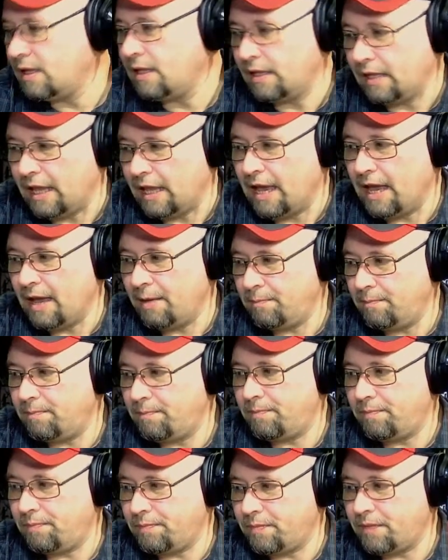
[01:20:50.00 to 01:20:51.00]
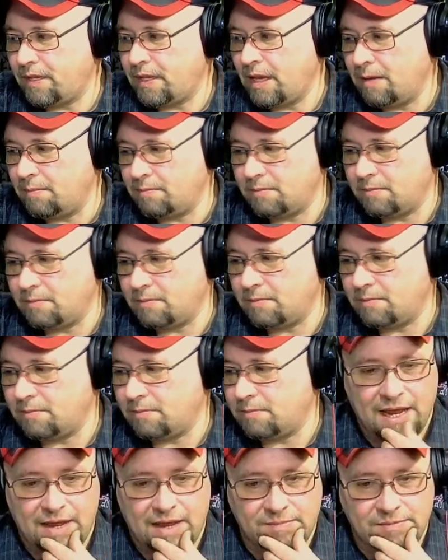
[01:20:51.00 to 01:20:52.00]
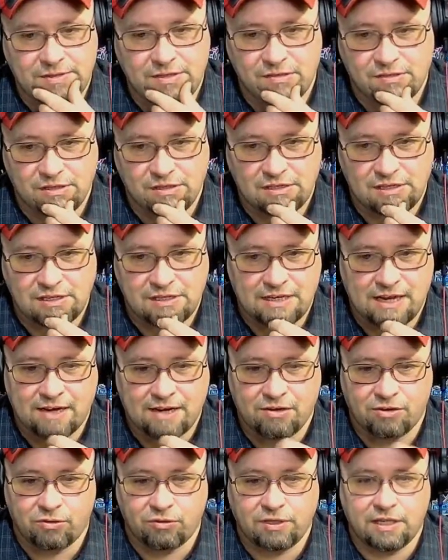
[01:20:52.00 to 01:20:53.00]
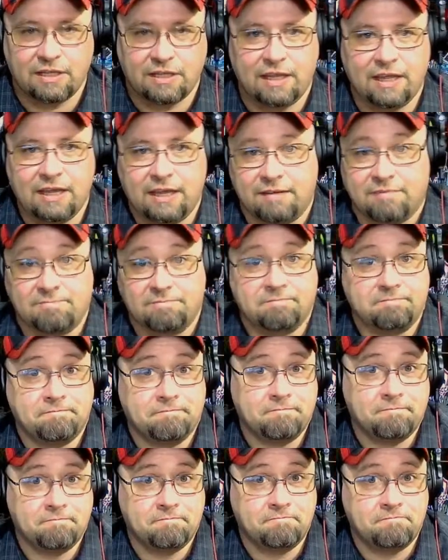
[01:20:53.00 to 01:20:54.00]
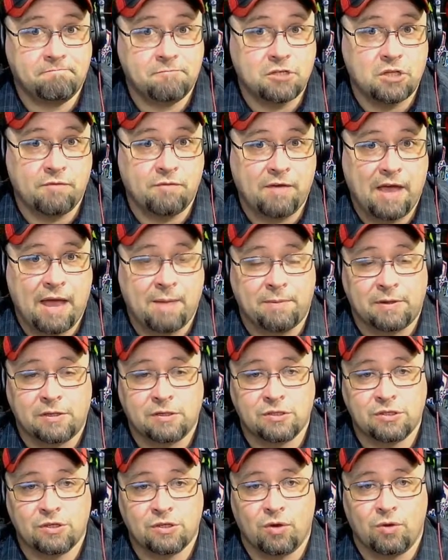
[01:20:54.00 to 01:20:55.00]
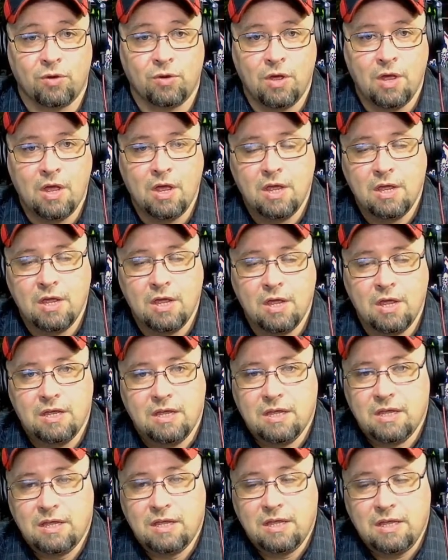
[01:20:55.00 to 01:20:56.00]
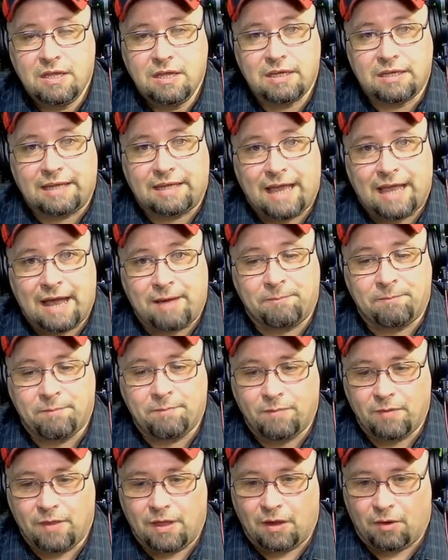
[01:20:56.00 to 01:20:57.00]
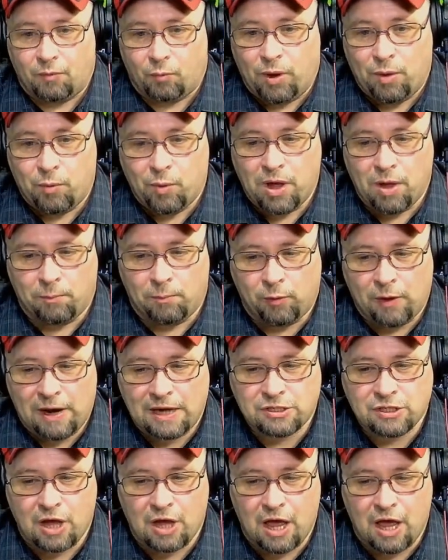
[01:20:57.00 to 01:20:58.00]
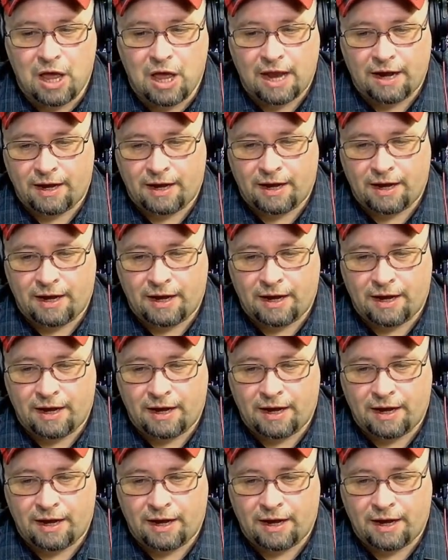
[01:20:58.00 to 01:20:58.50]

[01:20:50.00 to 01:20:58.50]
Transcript: Yeah. Yep. Sometimes there's just a technical diddly and stuff happens. So, yeah. We will press on.